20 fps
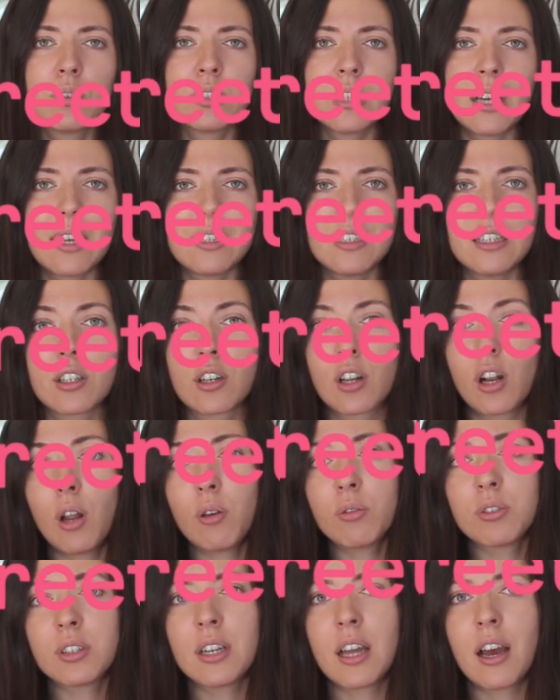looked at it
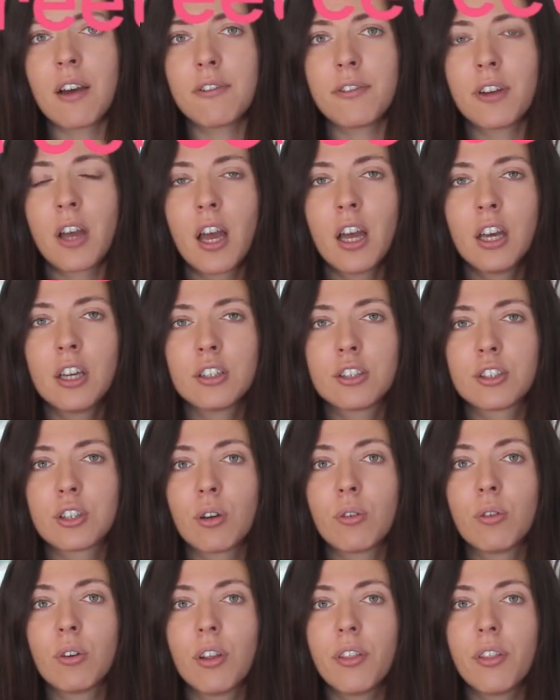close enough. So